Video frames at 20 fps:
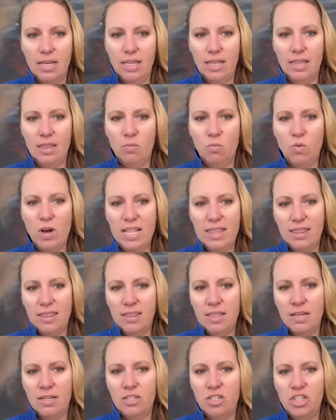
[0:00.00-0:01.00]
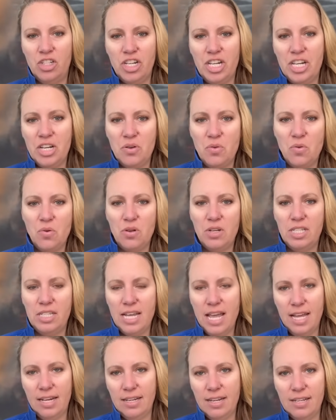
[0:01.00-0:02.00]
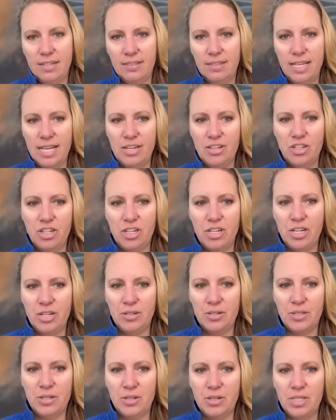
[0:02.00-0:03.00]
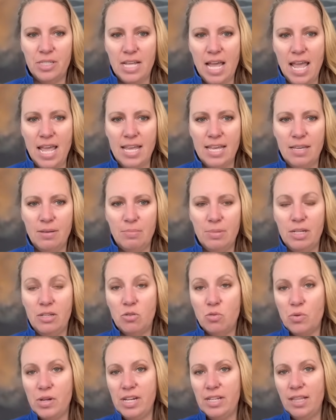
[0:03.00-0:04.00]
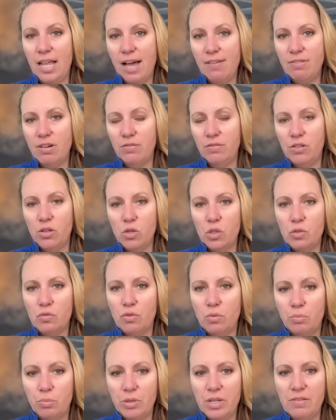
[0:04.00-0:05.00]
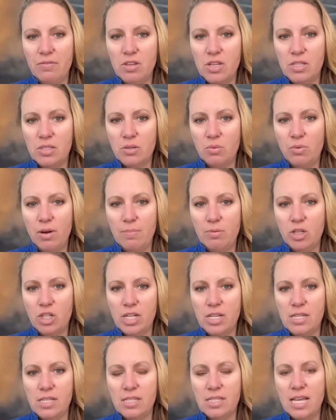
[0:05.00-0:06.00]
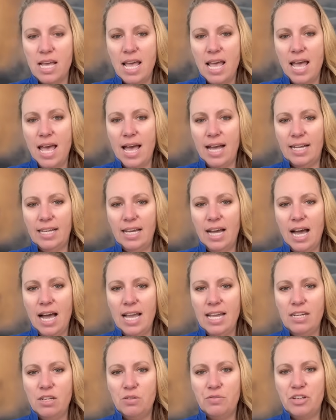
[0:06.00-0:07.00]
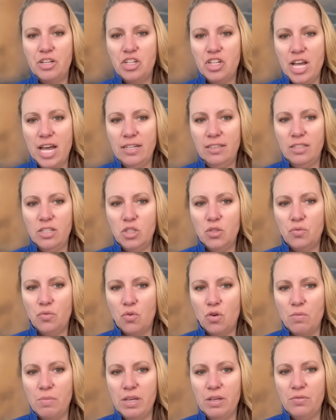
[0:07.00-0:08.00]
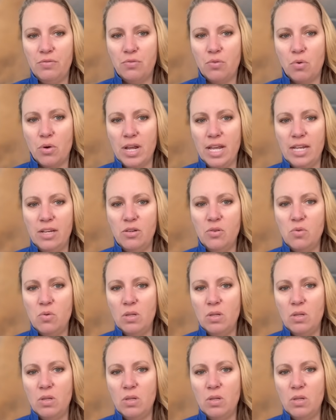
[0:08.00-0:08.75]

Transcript: what the geotechnical engineers are saying, between lava flows from previous eruptions, a kind of a channel is forming for a new